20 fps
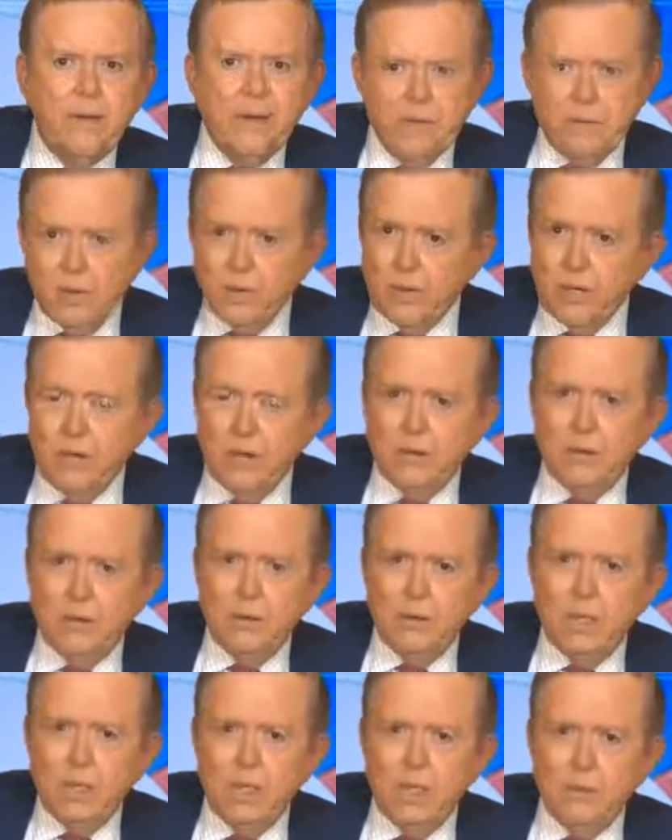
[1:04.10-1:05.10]

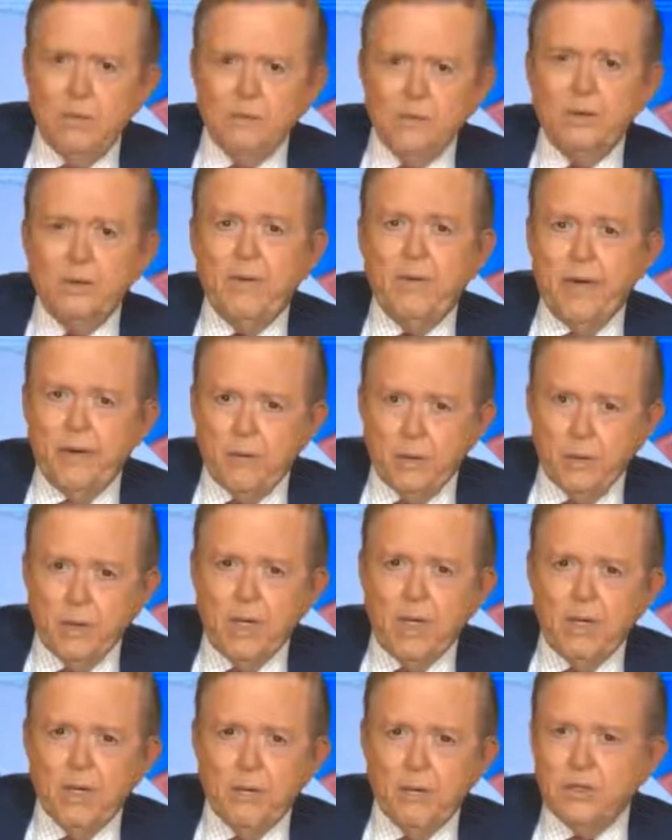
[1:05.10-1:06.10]
Favorito. Mr.
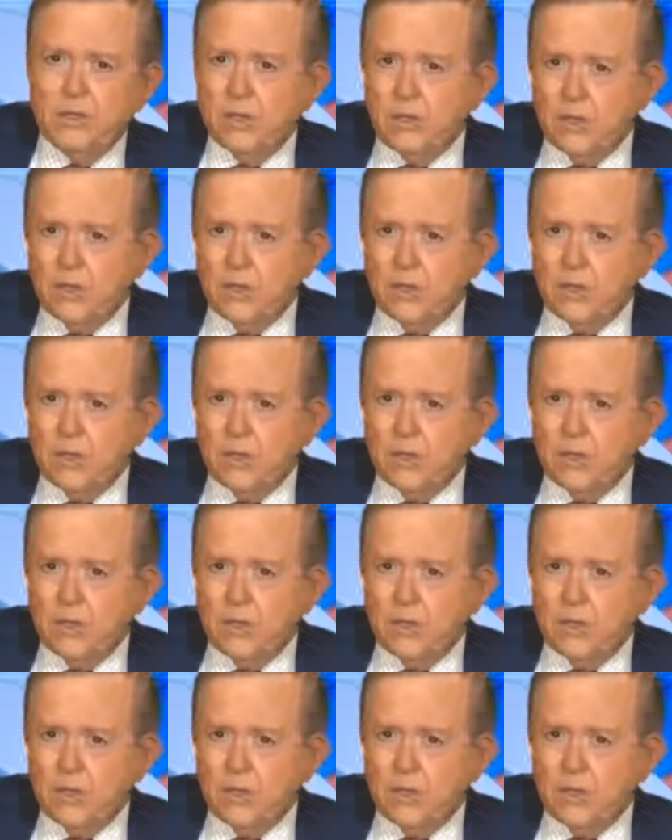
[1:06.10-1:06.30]
Favorito is